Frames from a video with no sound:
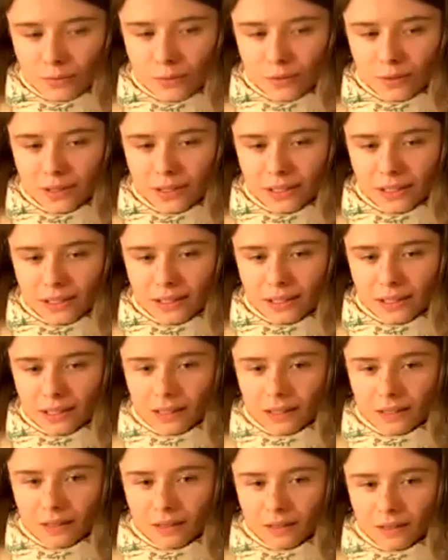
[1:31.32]
First of
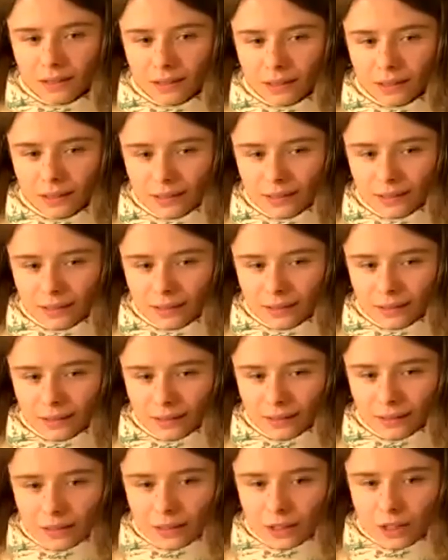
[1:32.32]
all, I would say
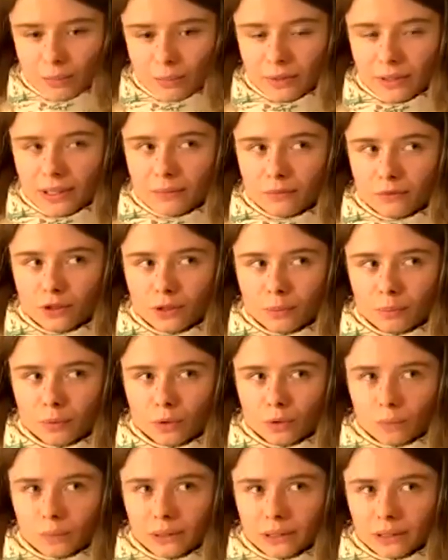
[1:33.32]

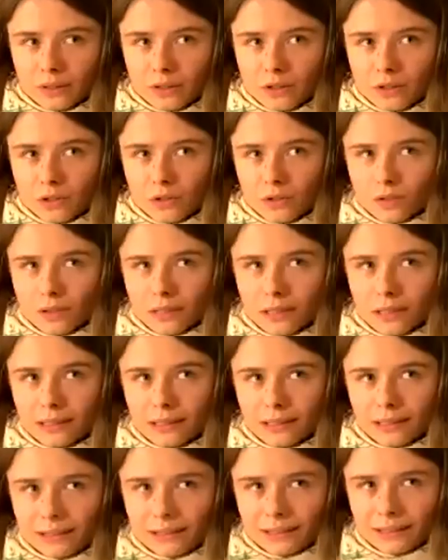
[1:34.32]
that you
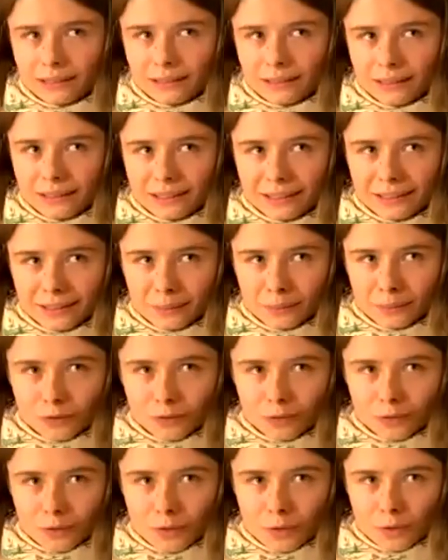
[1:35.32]
should try to
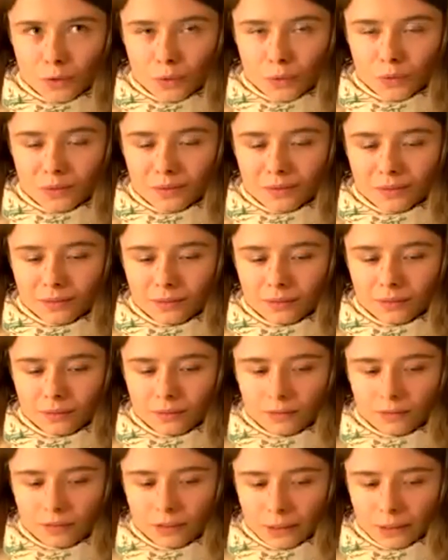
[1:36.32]
avoid this
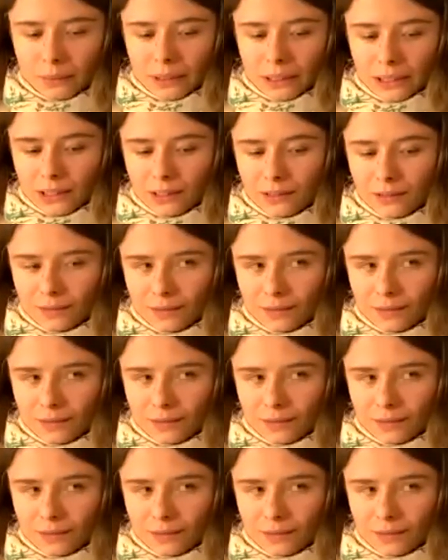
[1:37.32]
vaccination,